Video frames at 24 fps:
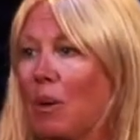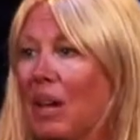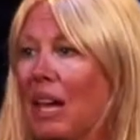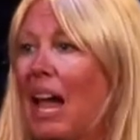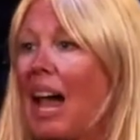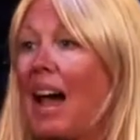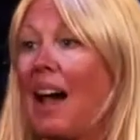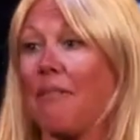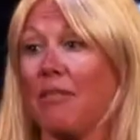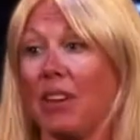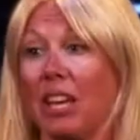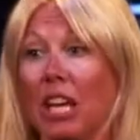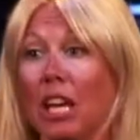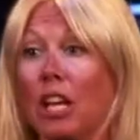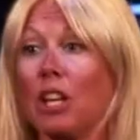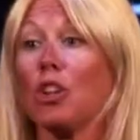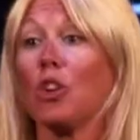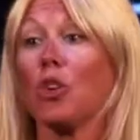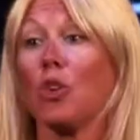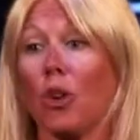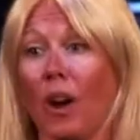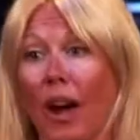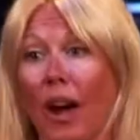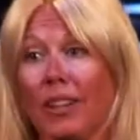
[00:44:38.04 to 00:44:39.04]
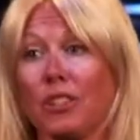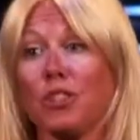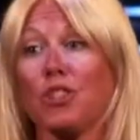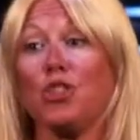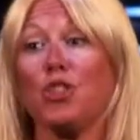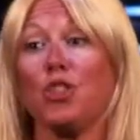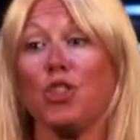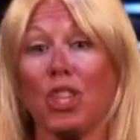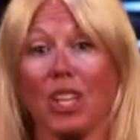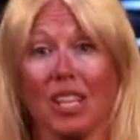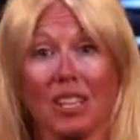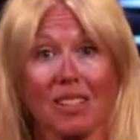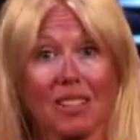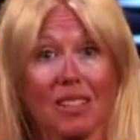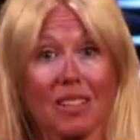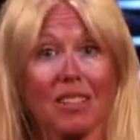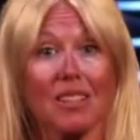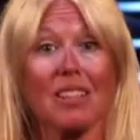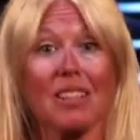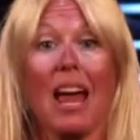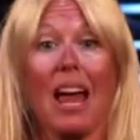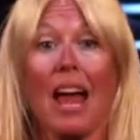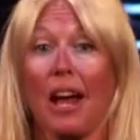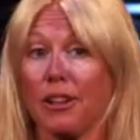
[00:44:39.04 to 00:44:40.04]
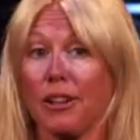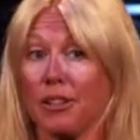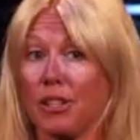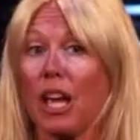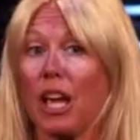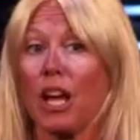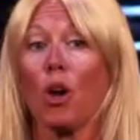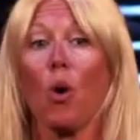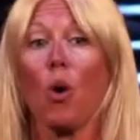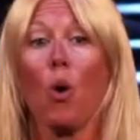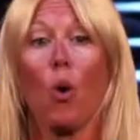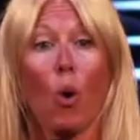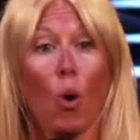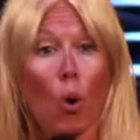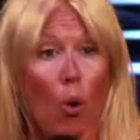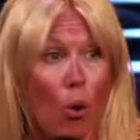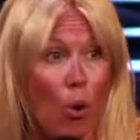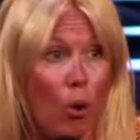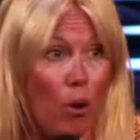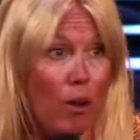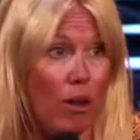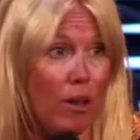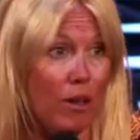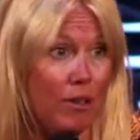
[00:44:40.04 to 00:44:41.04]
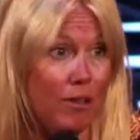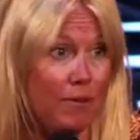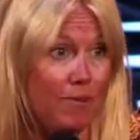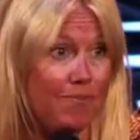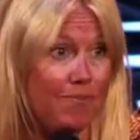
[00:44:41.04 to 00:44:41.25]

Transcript: that we have in Christ Jesus as a whole.